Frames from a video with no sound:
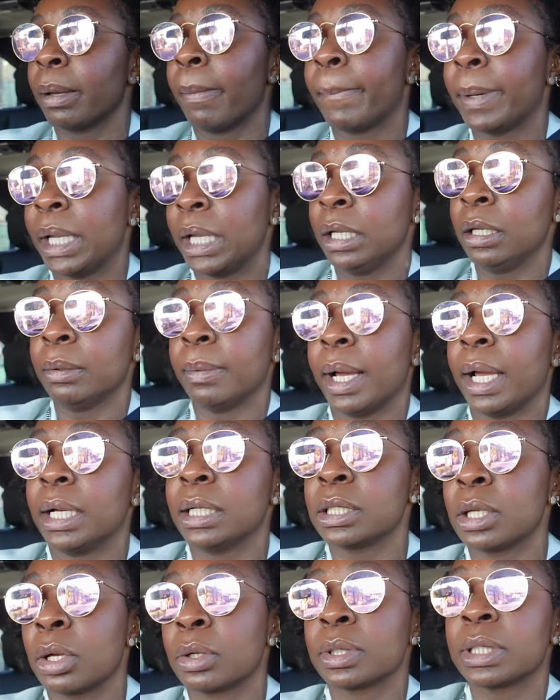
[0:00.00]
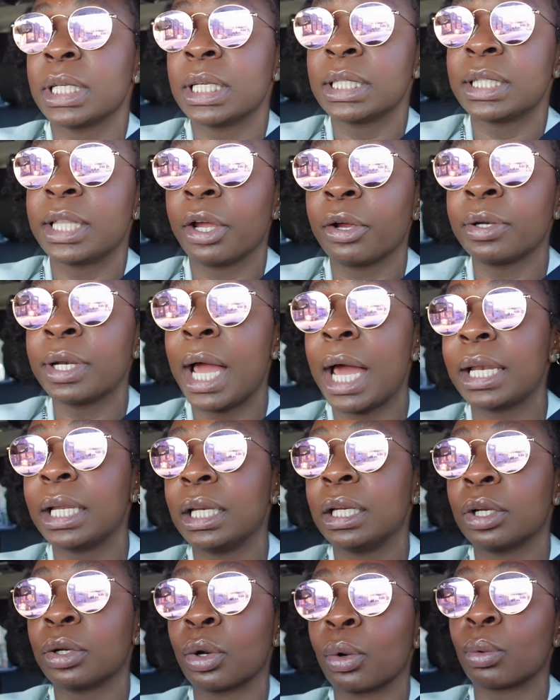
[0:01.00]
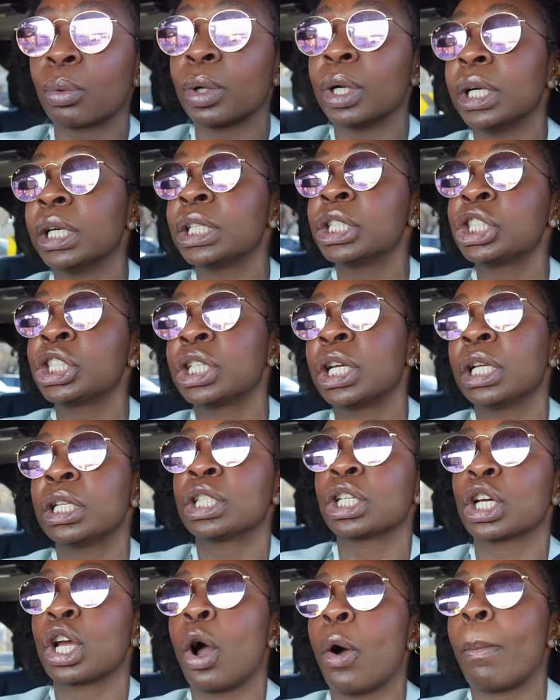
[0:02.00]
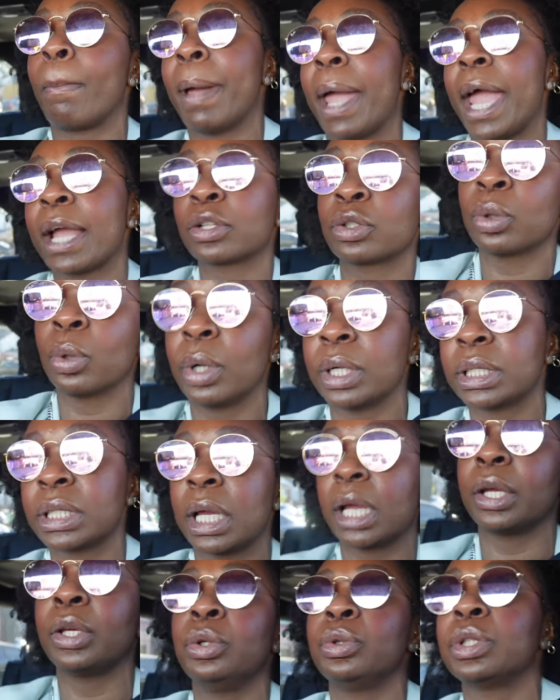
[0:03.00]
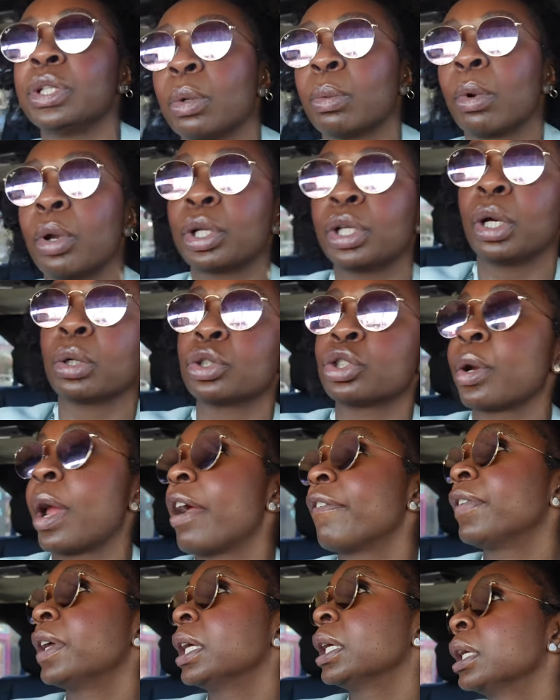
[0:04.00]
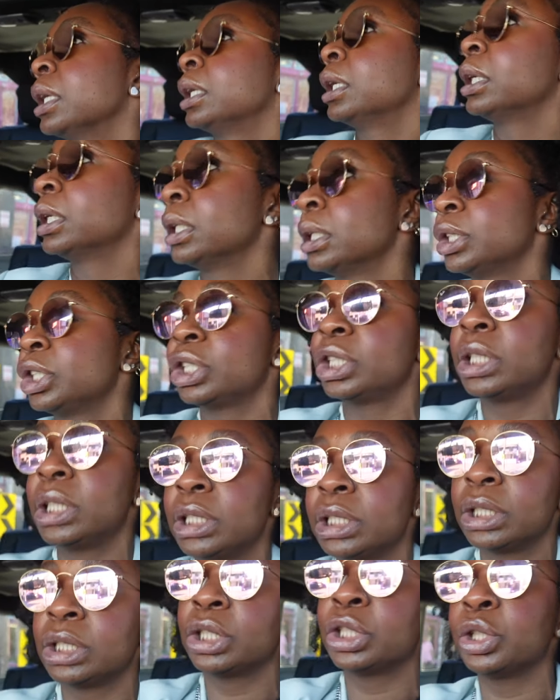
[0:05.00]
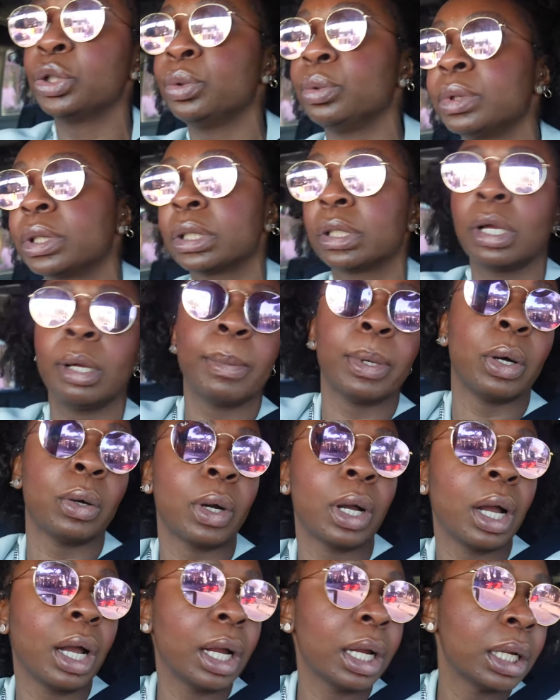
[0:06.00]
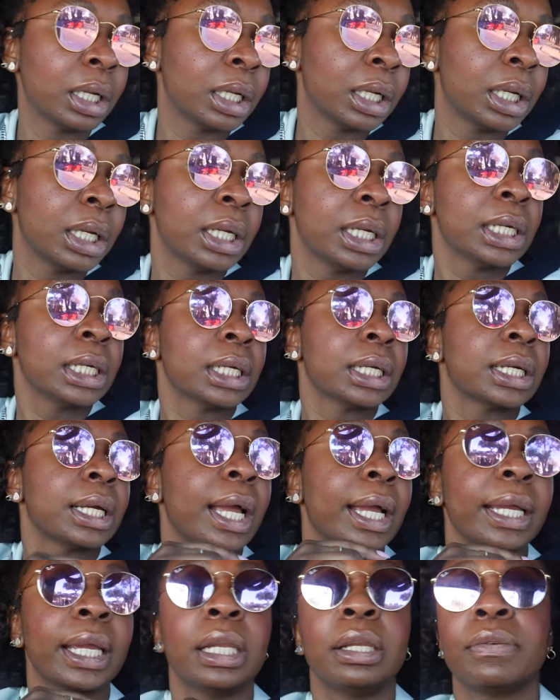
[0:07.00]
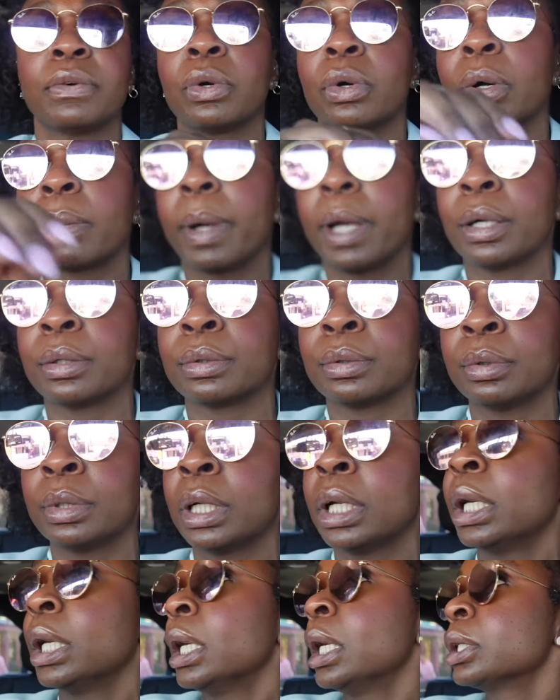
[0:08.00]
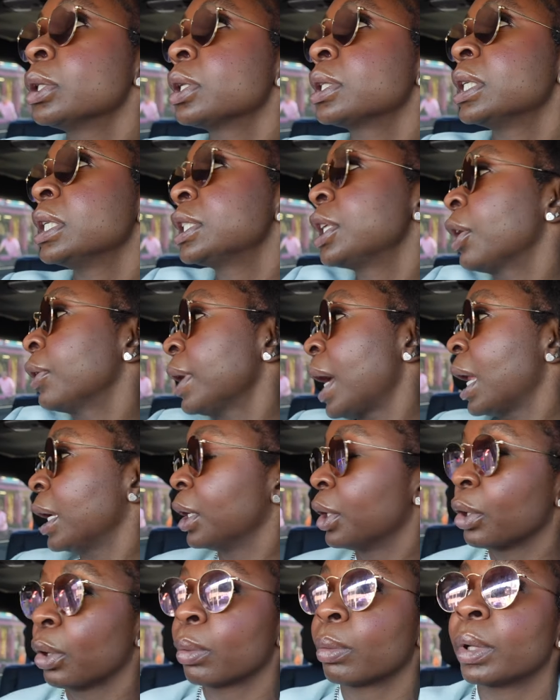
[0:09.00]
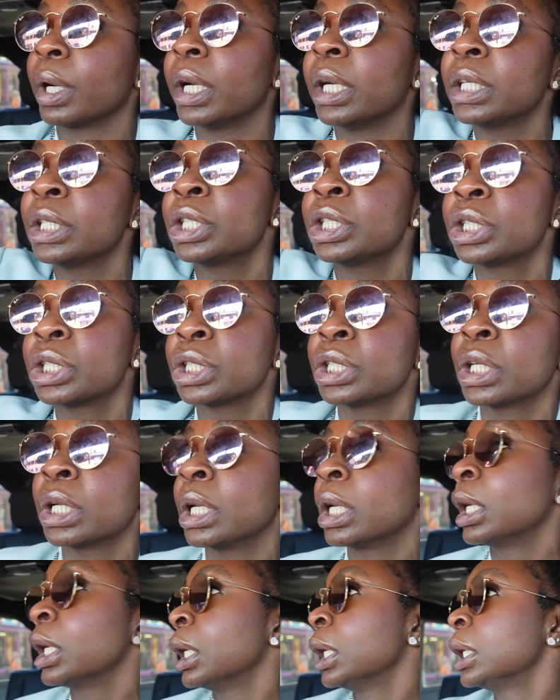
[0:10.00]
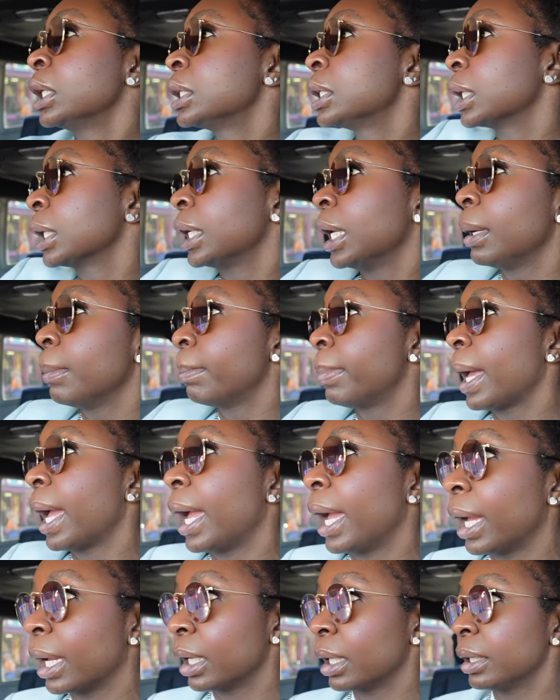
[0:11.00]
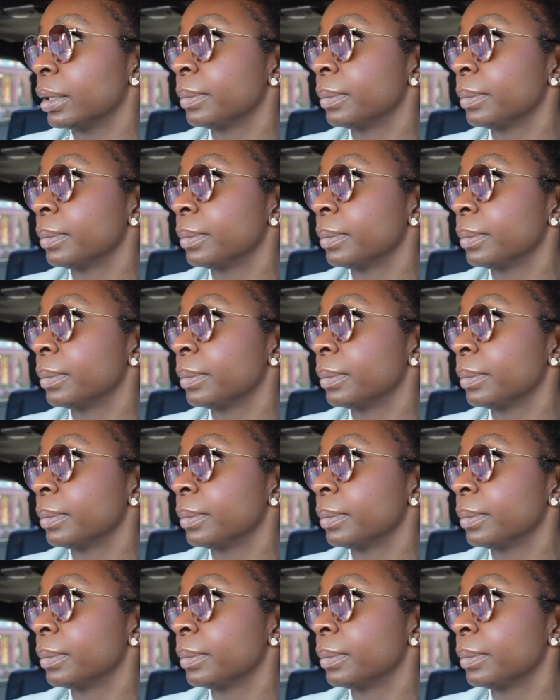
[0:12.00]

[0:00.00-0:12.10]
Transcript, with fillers: But anyway, so since they're not in a rush to go back towards that Houston Rodeo traffic, shoot, come on, car. I can't even go around. So since they're not in a rush to get back